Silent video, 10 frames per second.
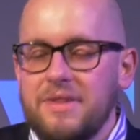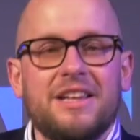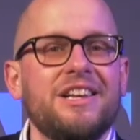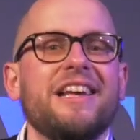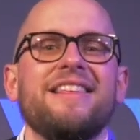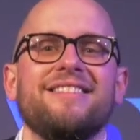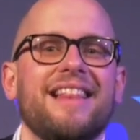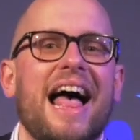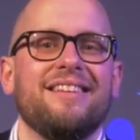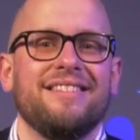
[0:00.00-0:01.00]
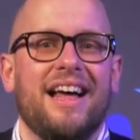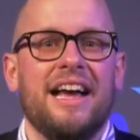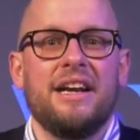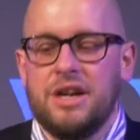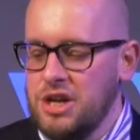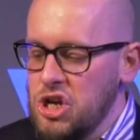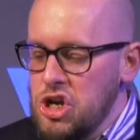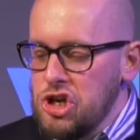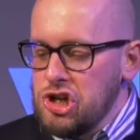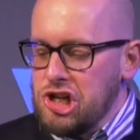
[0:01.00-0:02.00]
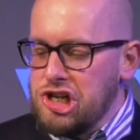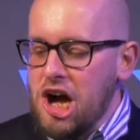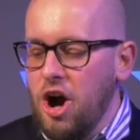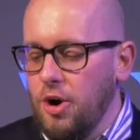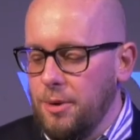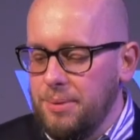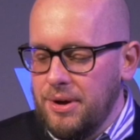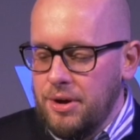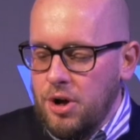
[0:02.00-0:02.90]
Look at this last line. Job